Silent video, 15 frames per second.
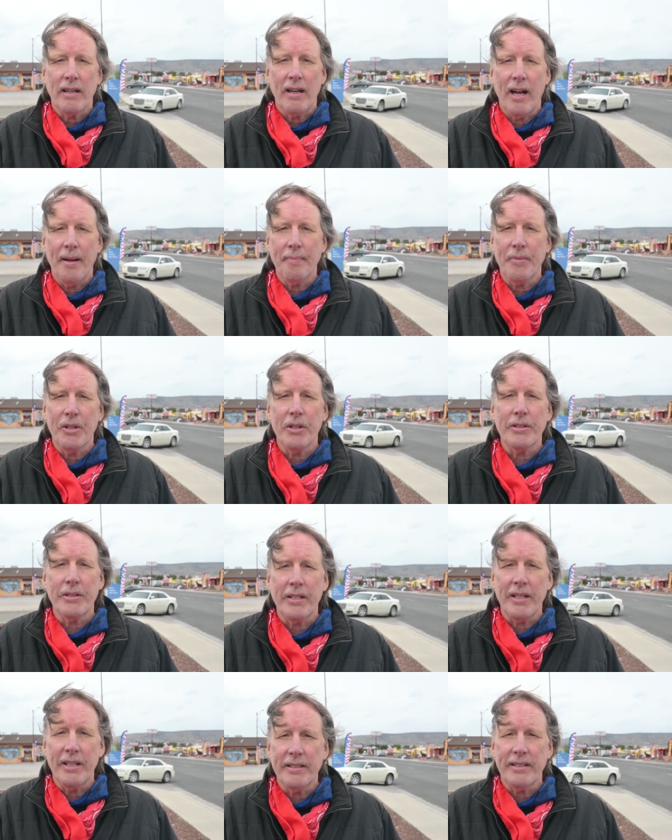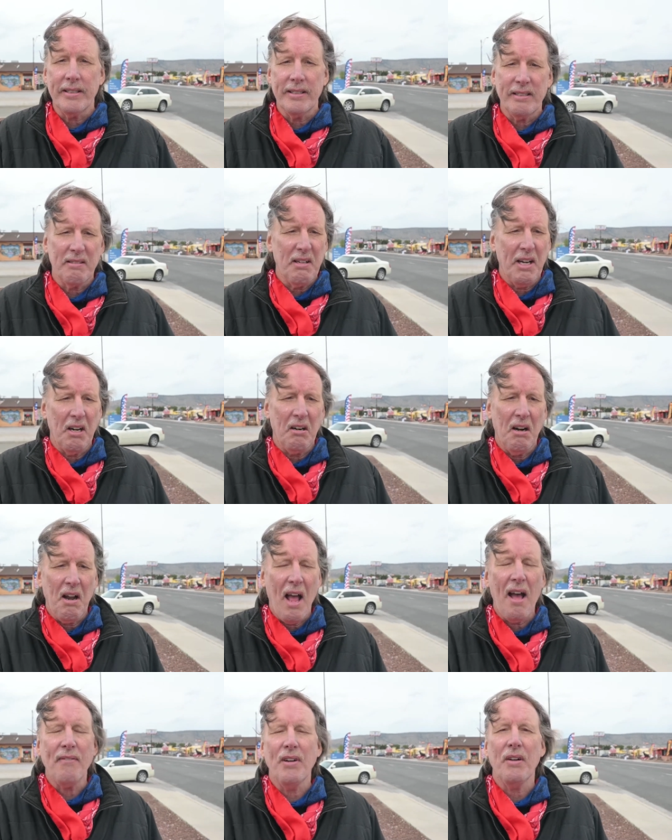I'm thirsty. He says, here,
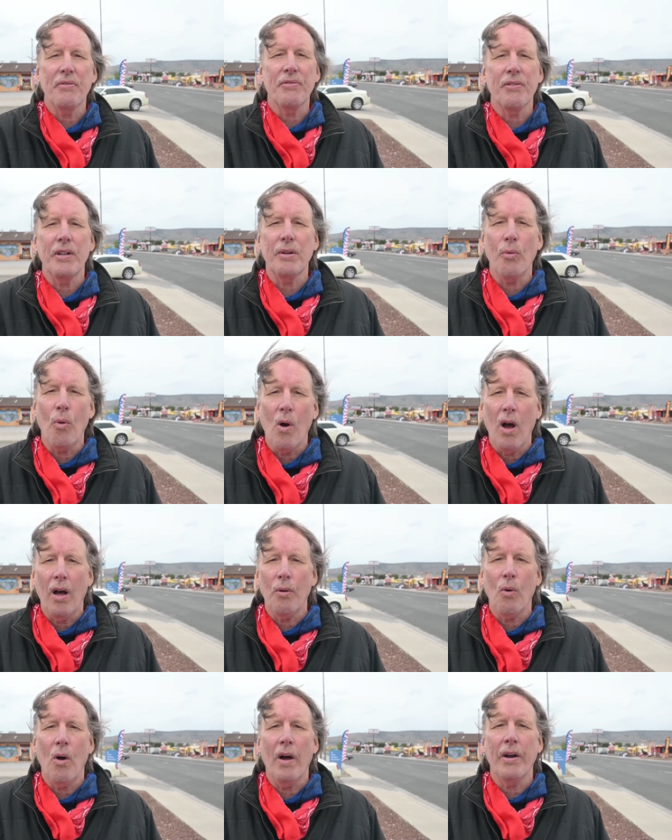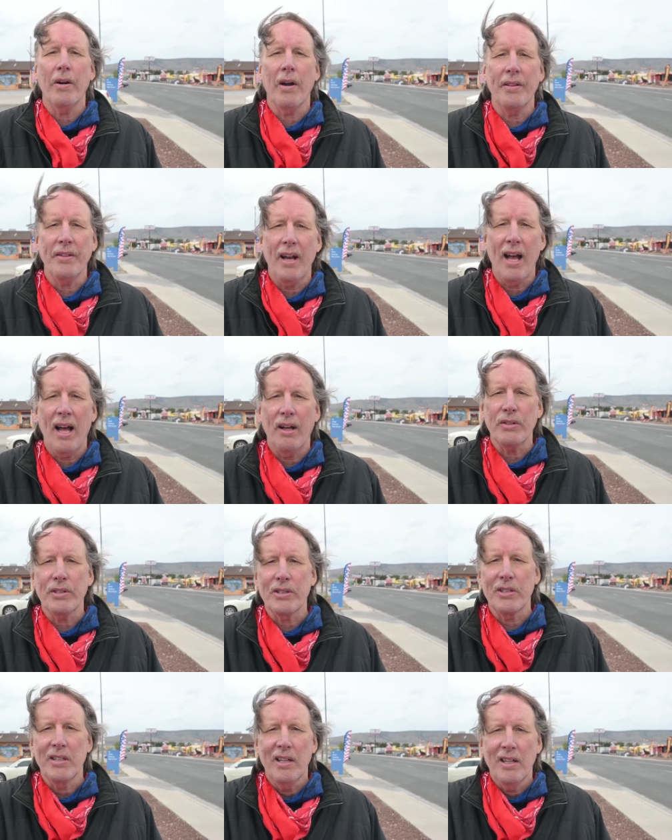have a free wa water on the
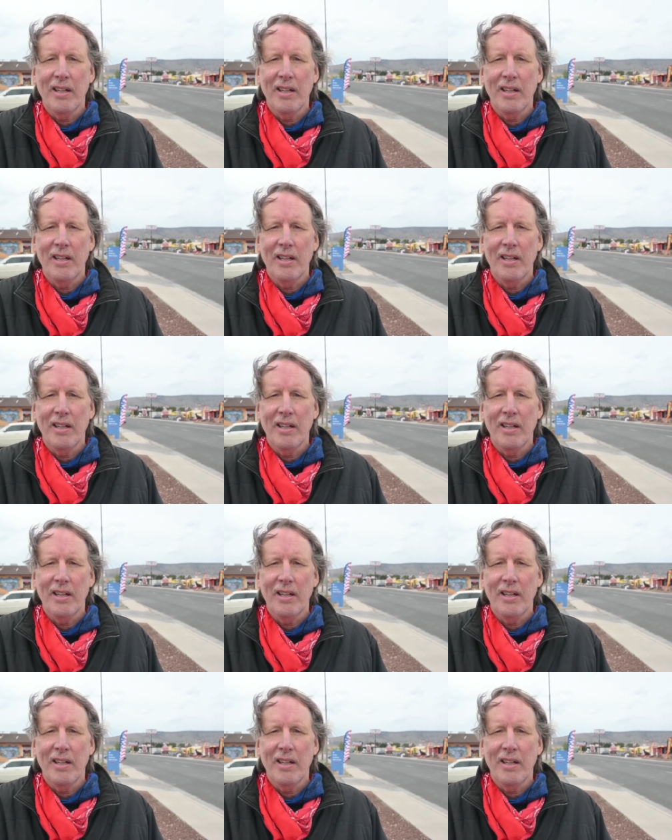house.